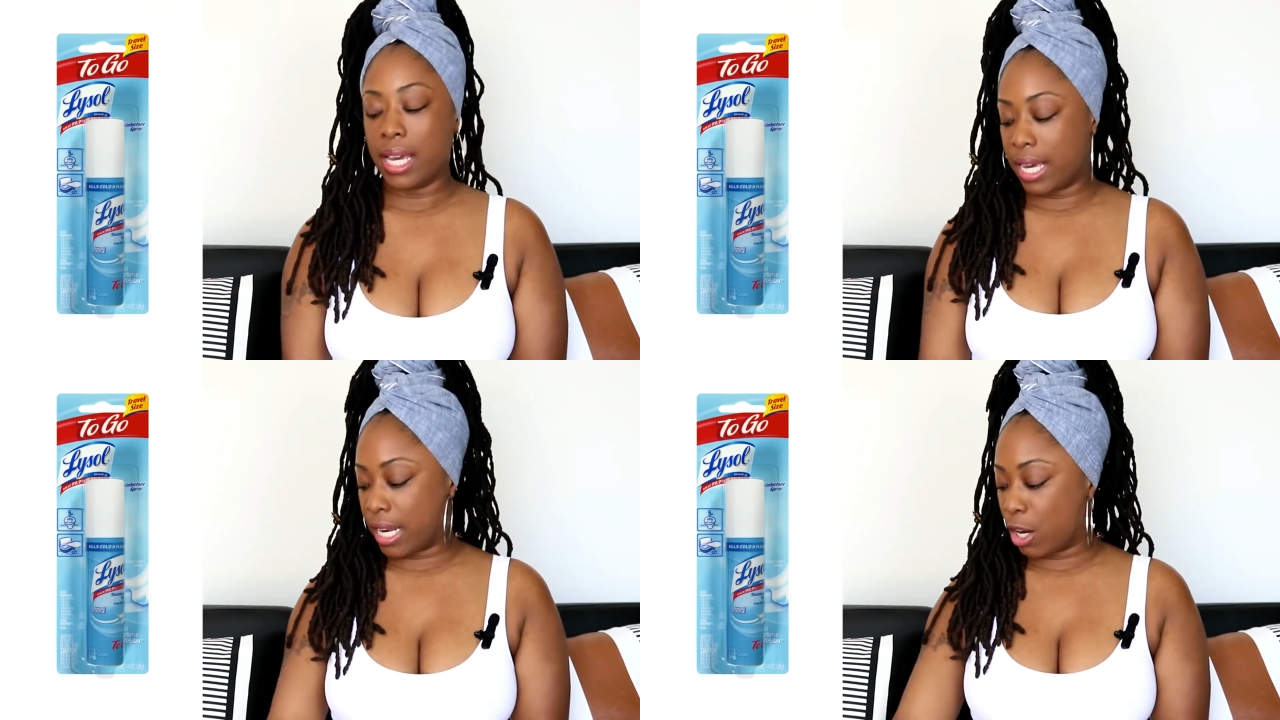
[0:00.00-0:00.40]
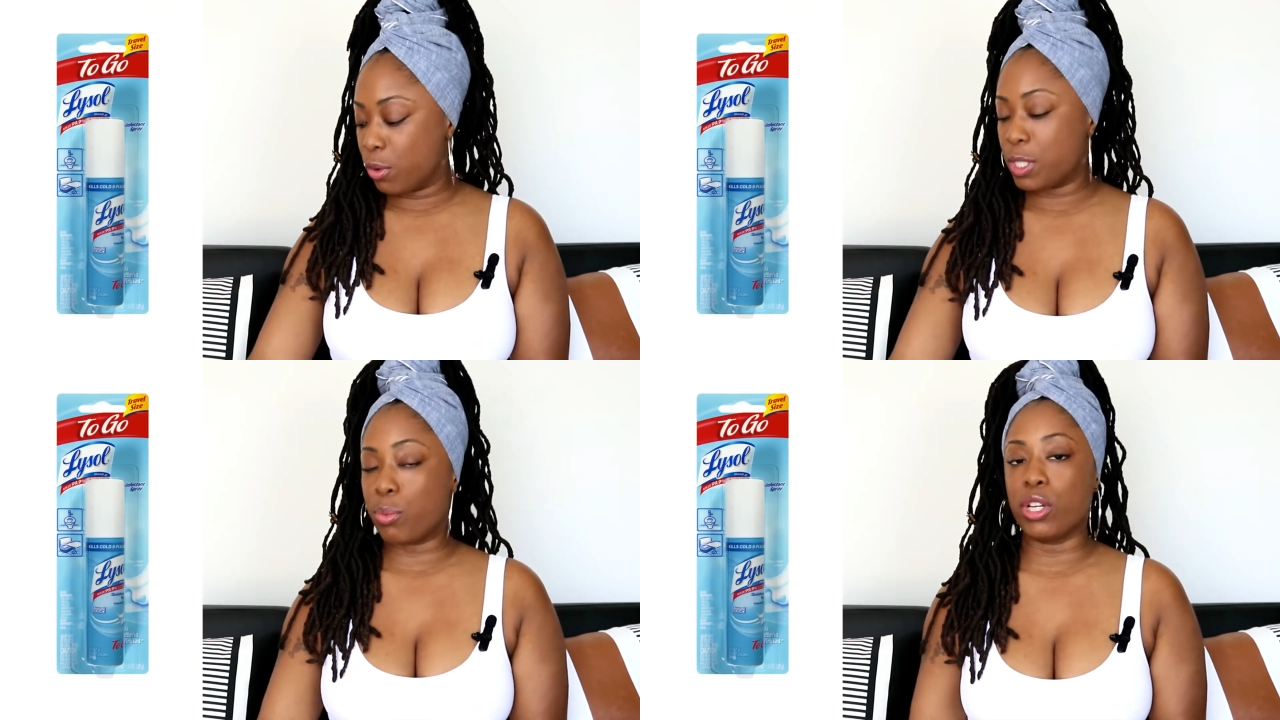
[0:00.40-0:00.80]
And I
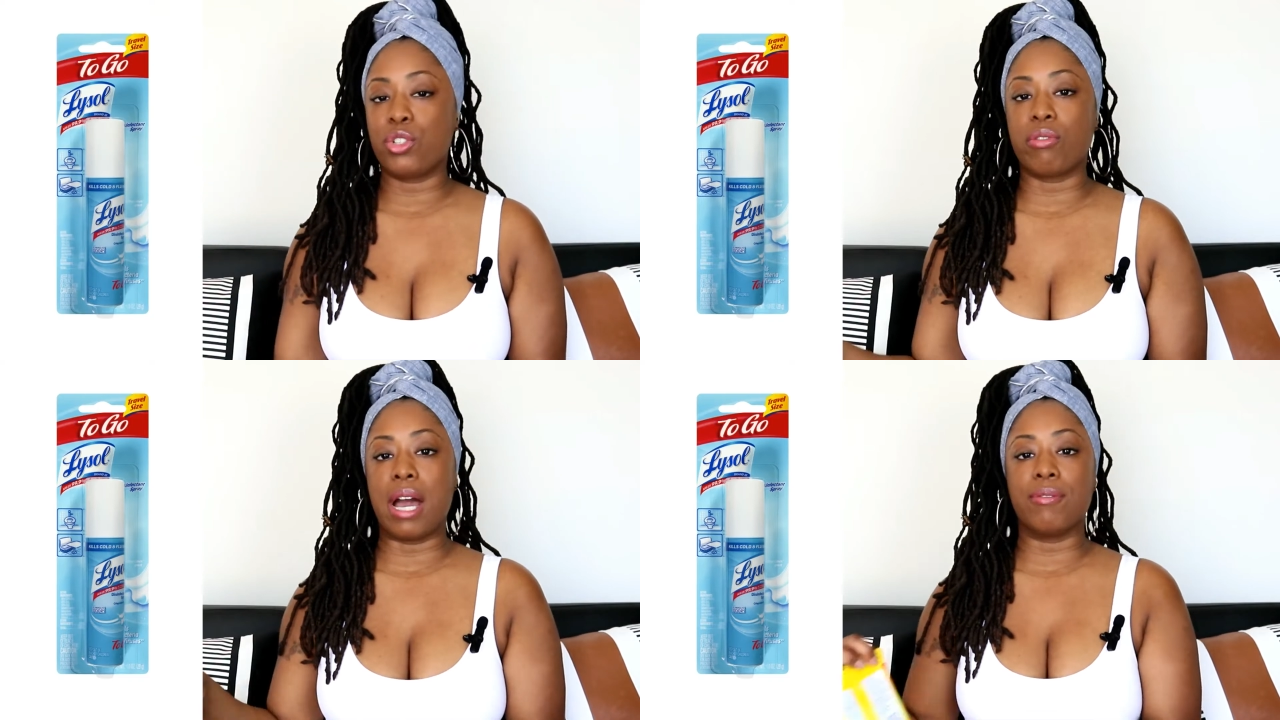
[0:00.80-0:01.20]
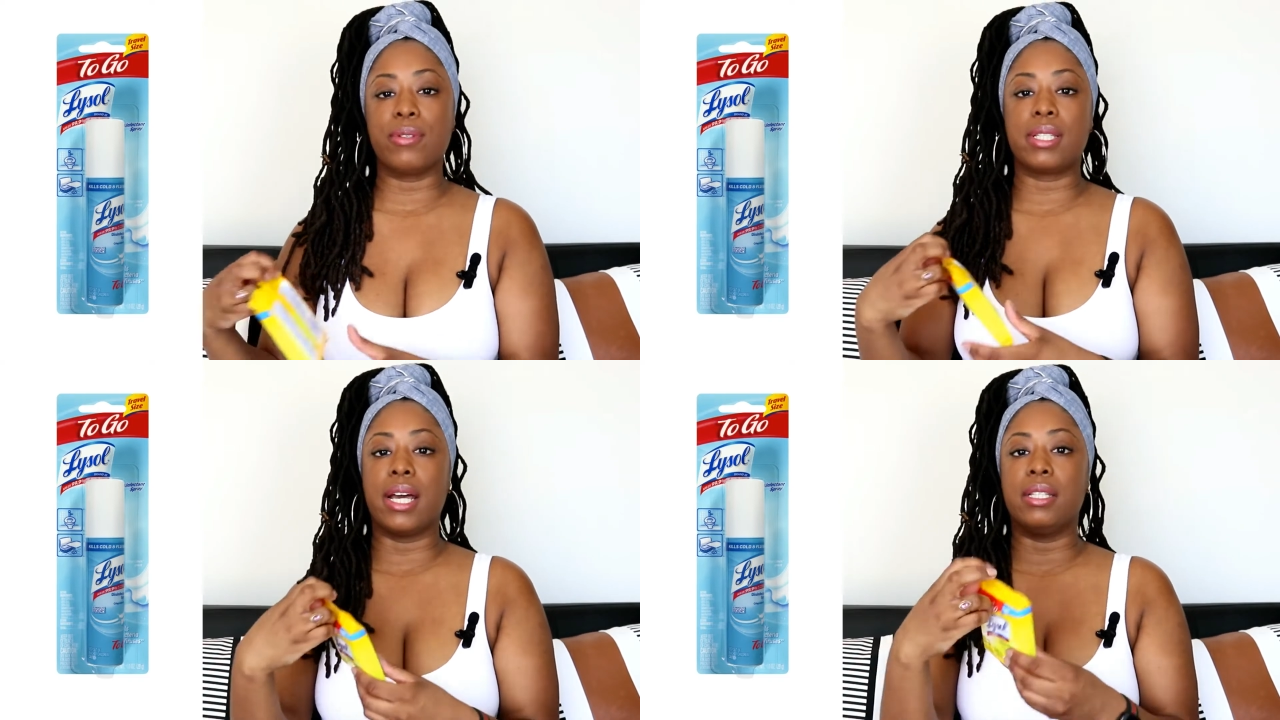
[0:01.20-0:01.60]
always bring
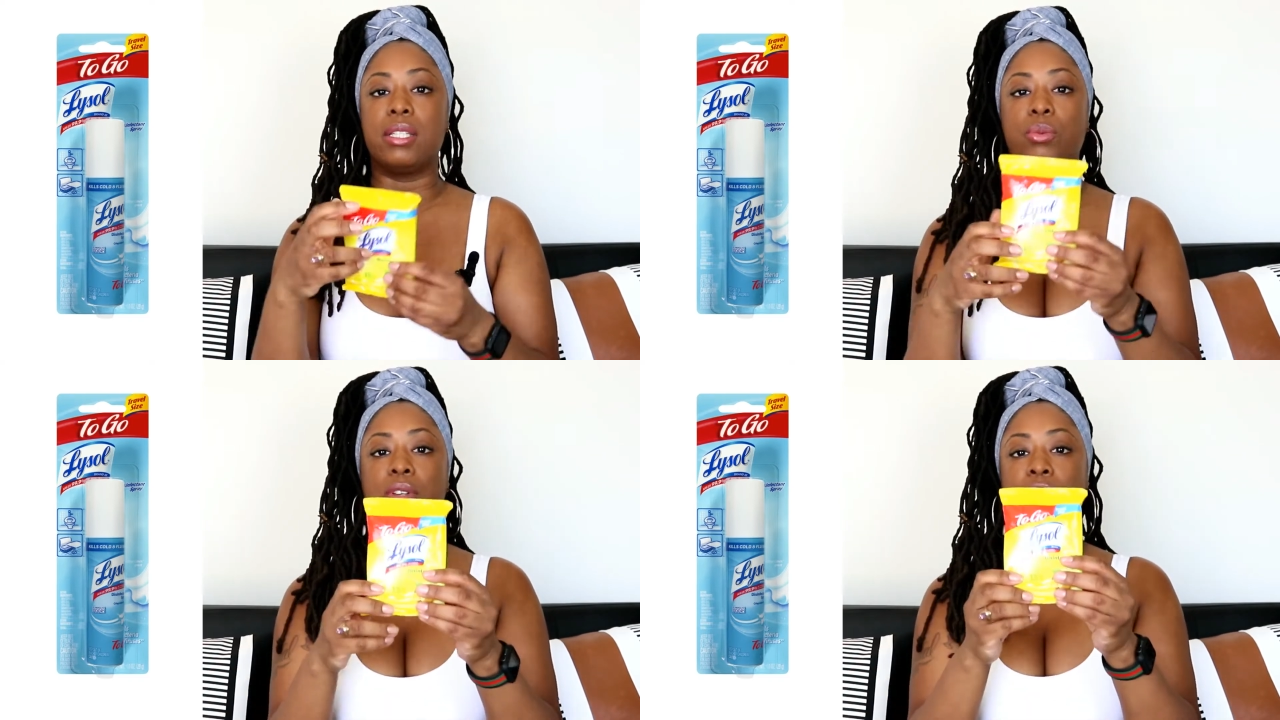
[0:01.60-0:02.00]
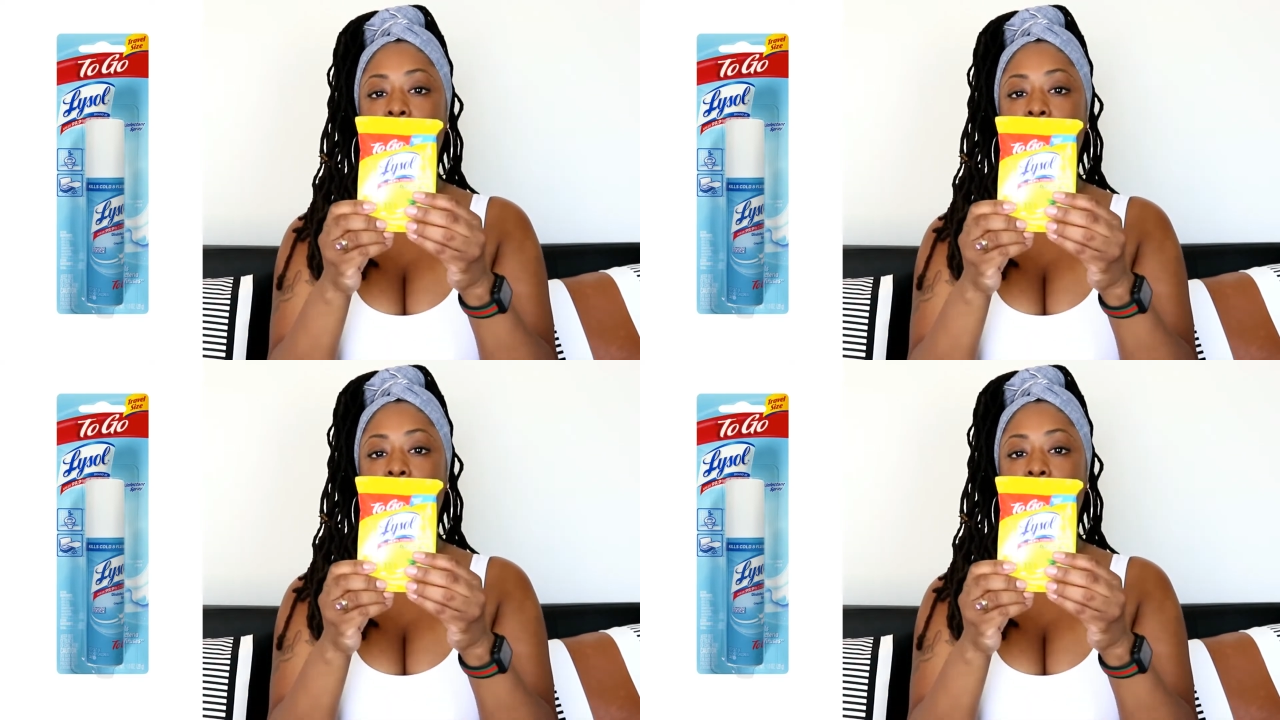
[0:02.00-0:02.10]
travel sizes with